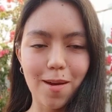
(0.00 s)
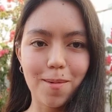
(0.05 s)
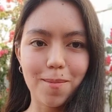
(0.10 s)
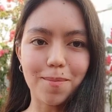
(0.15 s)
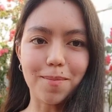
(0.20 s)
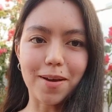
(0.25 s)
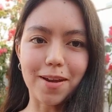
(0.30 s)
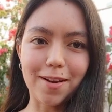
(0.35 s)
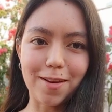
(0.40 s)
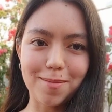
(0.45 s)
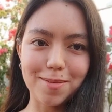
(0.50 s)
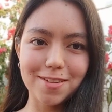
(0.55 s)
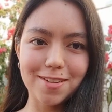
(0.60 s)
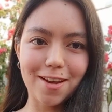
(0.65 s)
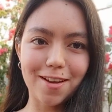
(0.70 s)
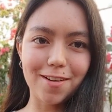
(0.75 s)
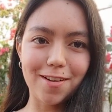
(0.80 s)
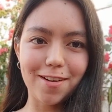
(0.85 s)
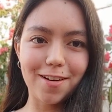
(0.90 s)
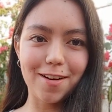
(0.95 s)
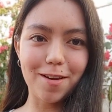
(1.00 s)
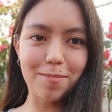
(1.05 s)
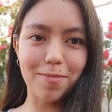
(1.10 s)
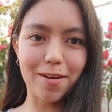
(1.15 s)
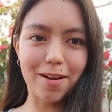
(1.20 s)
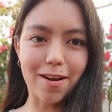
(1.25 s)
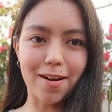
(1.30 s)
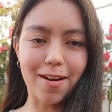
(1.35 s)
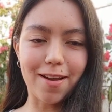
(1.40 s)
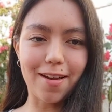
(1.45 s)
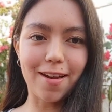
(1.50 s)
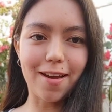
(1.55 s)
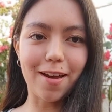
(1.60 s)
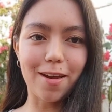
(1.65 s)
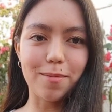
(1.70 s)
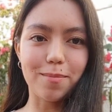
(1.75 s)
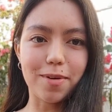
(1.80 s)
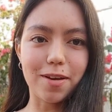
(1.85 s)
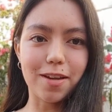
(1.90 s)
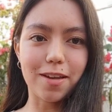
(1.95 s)
My name is Carolina Parra.
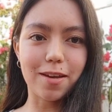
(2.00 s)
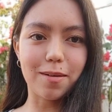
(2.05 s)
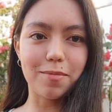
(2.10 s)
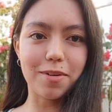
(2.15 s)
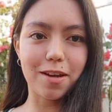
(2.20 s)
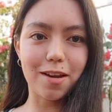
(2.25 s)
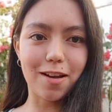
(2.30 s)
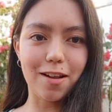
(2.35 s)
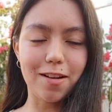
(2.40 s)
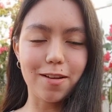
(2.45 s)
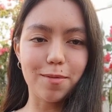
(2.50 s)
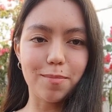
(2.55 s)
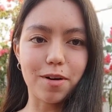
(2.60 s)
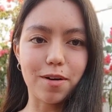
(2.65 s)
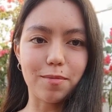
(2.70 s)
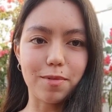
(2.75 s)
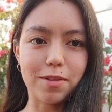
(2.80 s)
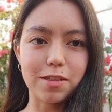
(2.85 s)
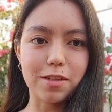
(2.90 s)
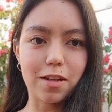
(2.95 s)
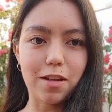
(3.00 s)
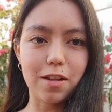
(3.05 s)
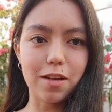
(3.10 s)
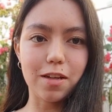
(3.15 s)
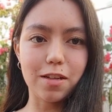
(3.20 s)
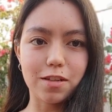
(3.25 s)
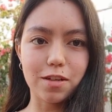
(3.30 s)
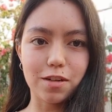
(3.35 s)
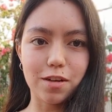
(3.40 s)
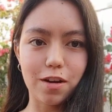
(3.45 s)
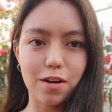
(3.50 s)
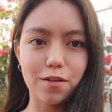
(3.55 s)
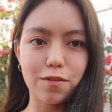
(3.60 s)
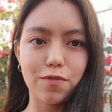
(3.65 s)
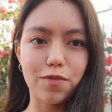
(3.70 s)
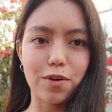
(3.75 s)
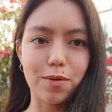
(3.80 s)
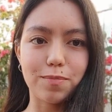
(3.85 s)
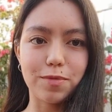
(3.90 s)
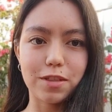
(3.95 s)
I'm a chemical environmental engineer
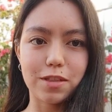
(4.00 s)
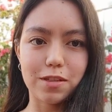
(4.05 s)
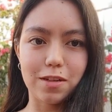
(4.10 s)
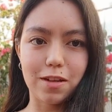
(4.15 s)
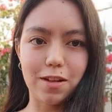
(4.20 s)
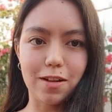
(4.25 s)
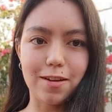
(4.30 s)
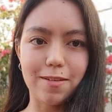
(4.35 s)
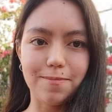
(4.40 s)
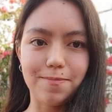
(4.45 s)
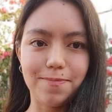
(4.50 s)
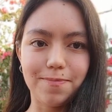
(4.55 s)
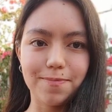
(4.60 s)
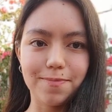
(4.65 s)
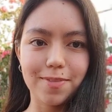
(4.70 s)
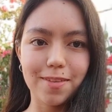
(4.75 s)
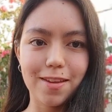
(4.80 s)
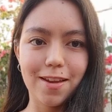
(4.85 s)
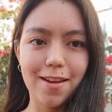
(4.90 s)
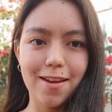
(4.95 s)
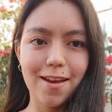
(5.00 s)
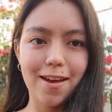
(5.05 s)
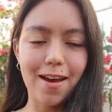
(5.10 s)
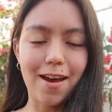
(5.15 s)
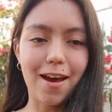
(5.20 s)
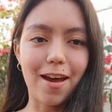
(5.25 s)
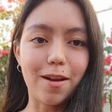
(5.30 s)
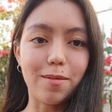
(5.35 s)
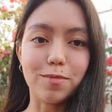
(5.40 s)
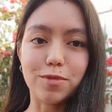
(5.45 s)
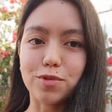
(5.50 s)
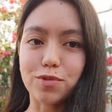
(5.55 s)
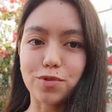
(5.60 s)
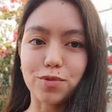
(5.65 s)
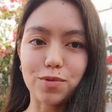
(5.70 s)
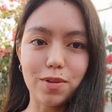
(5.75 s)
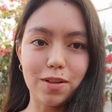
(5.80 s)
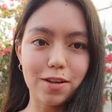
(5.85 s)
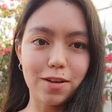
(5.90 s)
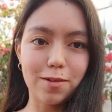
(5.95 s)
from Chile. And I'm
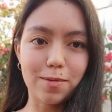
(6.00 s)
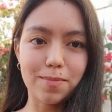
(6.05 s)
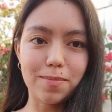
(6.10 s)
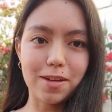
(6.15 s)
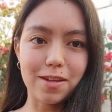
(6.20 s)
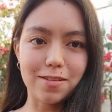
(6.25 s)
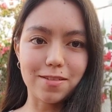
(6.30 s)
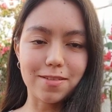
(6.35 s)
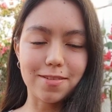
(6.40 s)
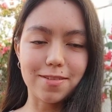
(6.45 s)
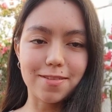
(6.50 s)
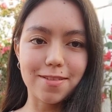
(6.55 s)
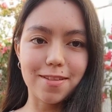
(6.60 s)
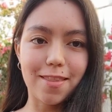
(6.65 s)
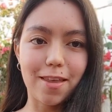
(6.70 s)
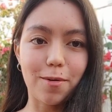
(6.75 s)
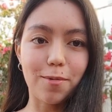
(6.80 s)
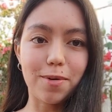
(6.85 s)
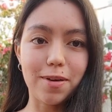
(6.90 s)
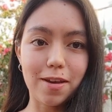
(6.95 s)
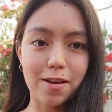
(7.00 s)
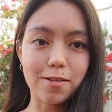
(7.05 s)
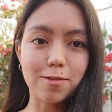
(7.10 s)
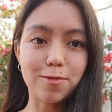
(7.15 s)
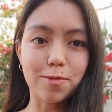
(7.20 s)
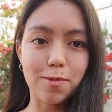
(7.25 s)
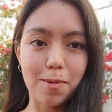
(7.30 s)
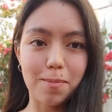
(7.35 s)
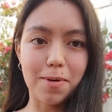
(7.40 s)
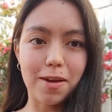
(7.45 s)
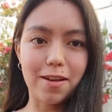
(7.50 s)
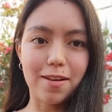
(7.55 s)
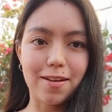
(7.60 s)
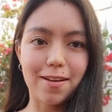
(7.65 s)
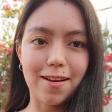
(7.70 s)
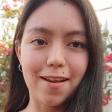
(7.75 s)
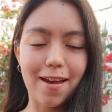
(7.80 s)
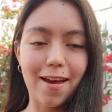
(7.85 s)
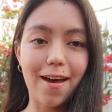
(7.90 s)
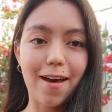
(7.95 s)
truly convinced that we as women
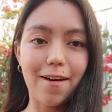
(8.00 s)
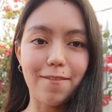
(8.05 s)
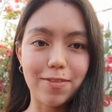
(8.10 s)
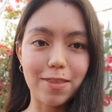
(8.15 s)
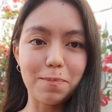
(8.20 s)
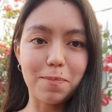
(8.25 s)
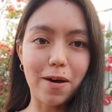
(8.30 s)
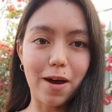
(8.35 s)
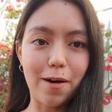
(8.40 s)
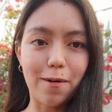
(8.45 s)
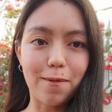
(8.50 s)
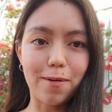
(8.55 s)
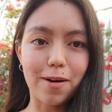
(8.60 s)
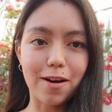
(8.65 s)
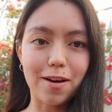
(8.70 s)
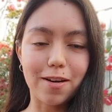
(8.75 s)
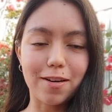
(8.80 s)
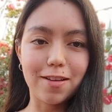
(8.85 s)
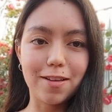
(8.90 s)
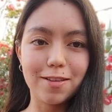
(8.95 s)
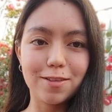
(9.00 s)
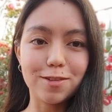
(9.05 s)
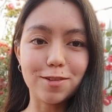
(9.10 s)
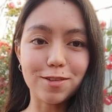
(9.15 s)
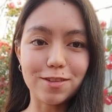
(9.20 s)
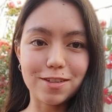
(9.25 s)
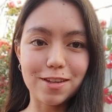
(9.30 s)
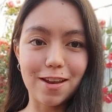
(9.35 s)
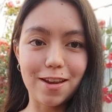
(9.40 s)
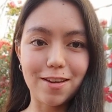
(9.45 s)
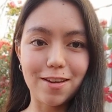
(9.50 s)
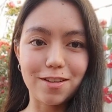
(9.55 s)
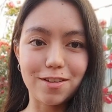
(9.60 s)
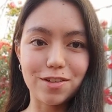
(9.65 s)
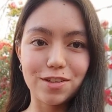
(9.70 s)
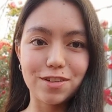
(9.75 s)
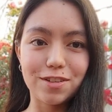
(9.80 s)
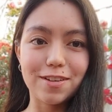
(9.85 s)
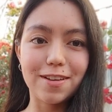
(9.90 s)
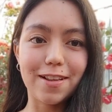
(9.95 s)
have the power to
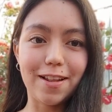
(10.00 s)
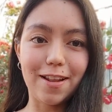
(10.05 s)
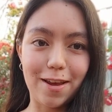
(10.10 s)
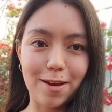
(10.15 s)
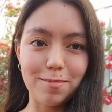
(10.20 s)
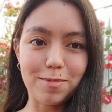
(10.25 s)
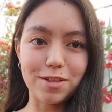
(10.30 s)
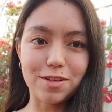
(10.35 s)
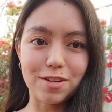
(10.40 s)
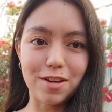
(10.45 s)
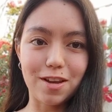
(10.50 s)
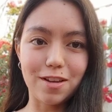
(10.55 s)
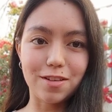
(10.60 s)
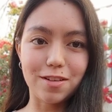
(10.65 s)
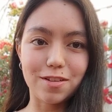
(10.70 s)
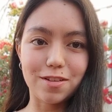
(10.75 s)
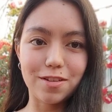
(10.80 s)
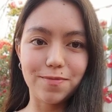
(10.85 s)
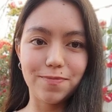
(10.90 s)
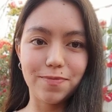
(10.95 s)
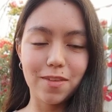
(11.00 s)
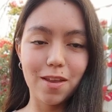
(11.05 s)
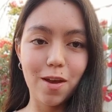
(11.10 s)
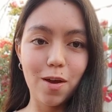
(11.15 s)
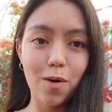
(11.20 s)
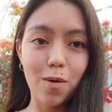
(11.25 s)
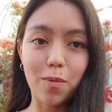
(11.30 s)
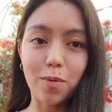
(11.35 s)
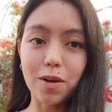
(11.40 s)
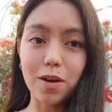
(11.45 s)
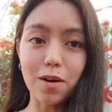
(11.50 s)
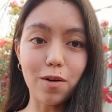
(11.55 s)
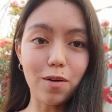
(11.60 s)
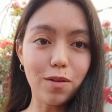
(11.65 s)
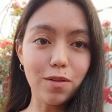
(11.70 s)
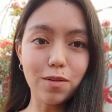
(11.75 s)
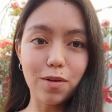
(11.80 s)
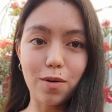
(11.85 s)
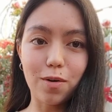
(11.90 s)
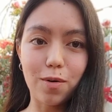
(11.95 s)
change climate change. We all
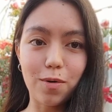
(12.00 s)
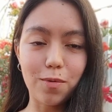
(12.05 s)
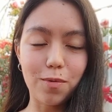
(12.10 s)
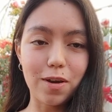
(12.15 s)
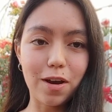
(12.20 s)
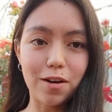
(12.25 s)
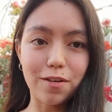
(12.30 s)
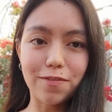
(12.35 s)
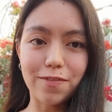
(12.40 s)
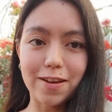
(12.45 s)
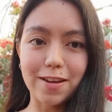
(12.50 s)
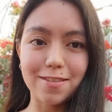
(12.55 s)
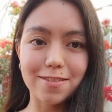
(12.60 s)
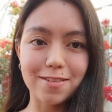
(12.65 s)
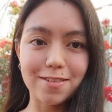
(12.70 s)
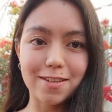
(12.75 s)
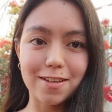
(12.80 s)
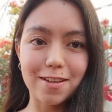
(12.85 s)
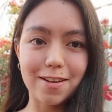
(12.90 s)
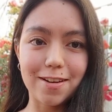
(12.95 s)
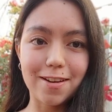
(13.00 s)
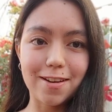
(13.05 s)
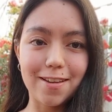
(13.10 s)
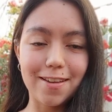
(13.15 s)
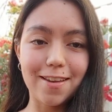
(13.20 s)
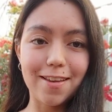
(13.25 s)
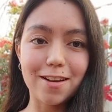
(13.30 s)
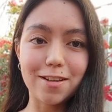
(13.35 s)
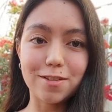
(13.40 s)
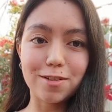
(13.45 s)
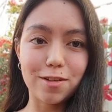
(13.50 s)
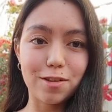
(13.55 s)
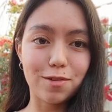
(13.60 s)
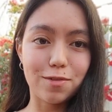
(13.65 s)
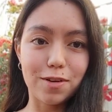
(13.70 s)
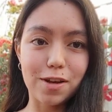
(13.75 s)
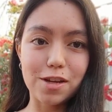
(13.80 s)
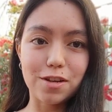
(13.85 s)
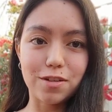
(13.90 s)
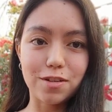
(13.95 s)
know we are facing in a
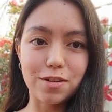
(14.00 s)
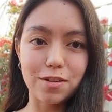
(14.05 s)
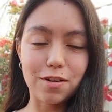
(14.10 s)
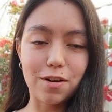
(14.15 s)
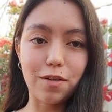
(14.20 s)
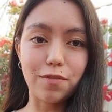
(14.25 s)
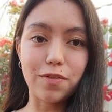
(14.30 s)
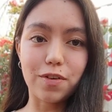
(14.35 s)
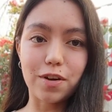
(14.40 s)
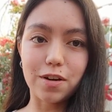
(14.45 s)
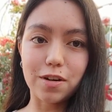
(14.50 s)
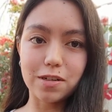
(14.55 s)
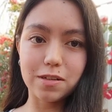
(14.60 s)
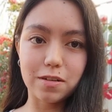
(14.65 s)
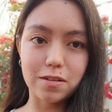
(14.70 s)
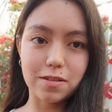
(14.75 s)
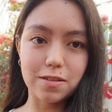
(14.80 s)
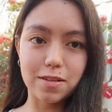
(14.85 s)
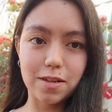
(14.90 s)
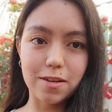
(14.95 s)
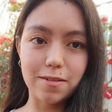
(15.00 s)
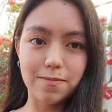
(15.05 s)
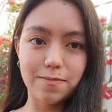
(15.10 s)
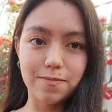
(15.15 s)
situation of urgency.